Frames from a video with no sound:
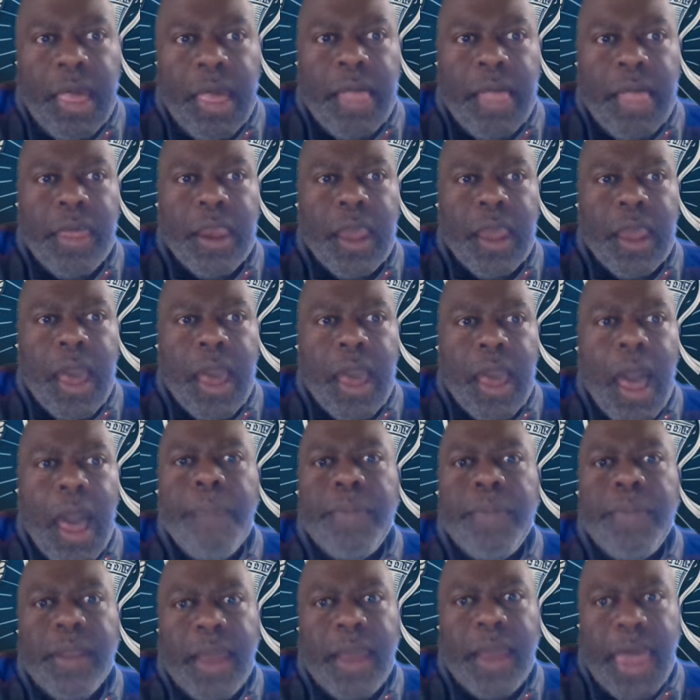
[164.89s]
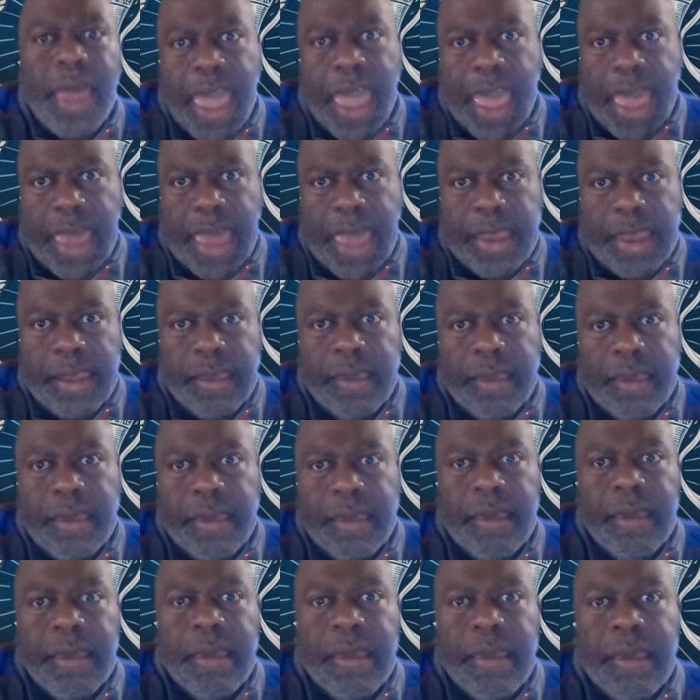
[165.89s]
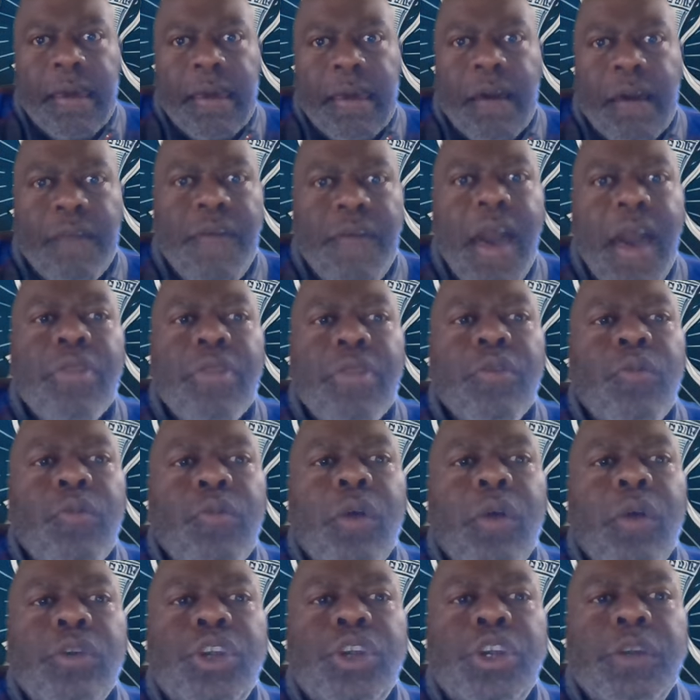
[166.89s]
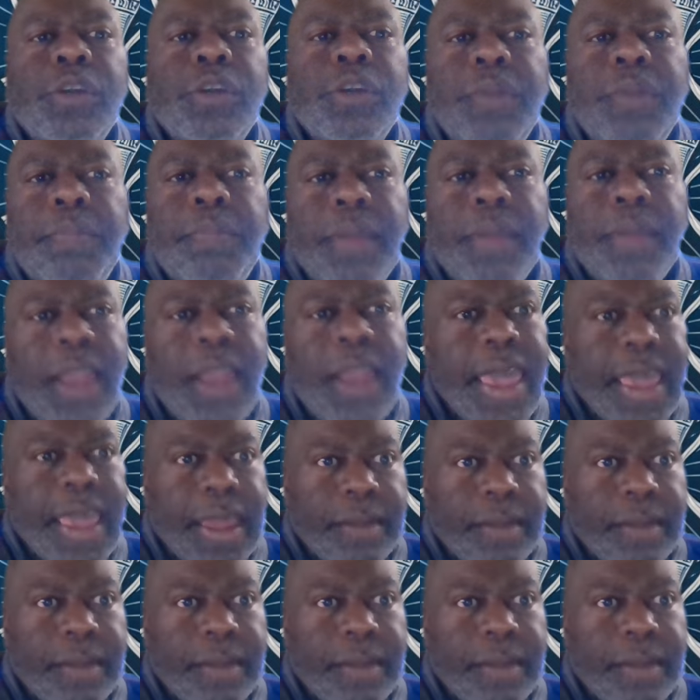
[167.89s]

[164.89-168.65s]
than Coppola had of how the role should be played,